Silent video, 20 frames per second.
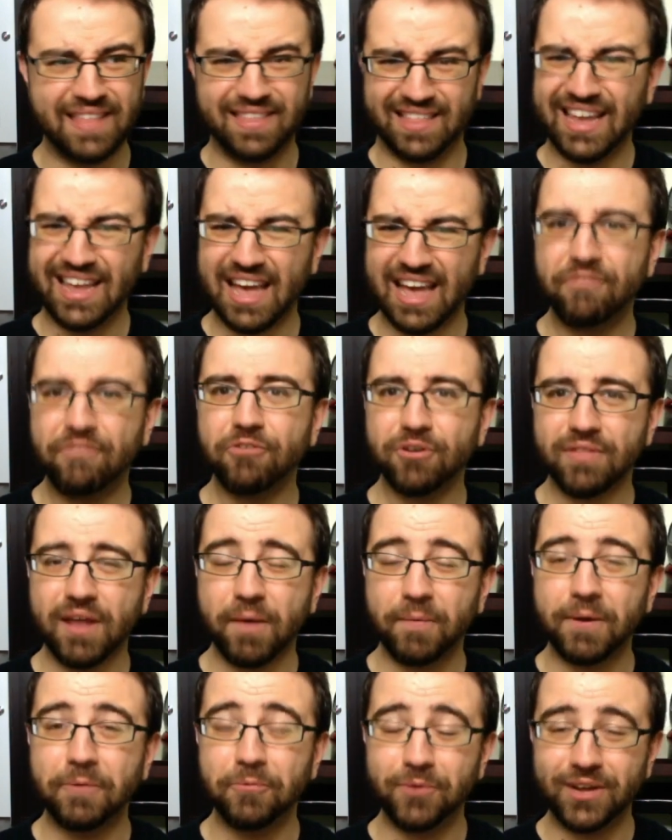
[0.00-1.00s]
I think, ever
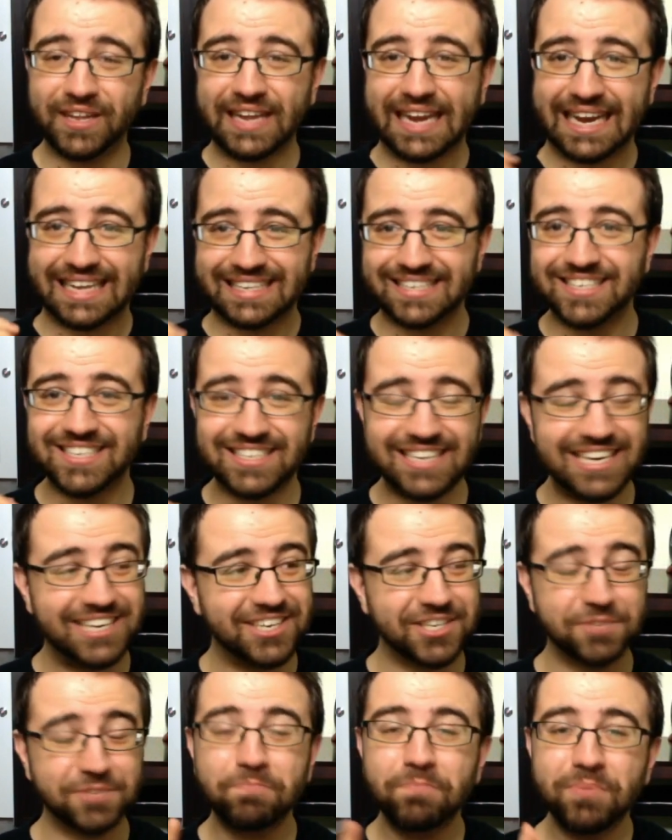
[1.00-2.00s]
that we really get to see
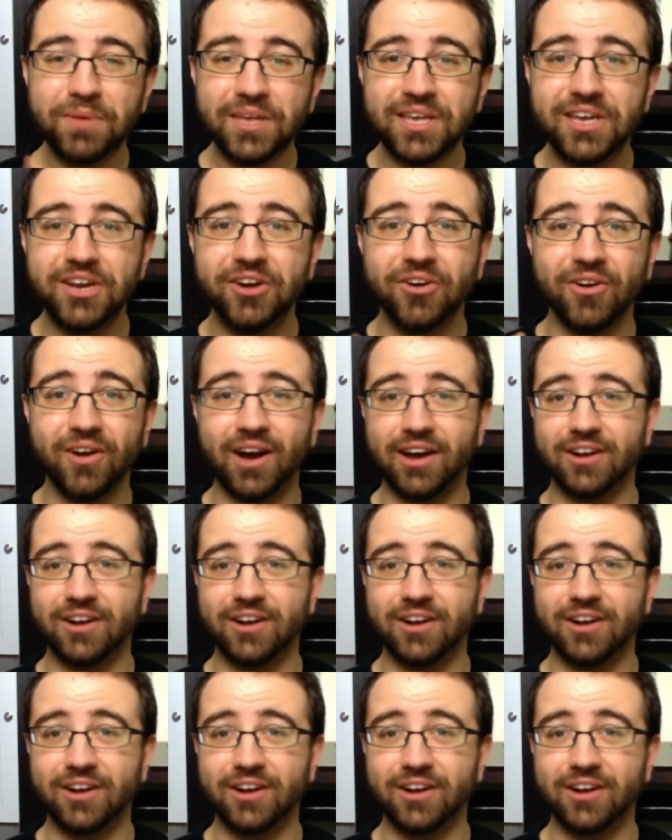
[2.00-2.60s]
just pure,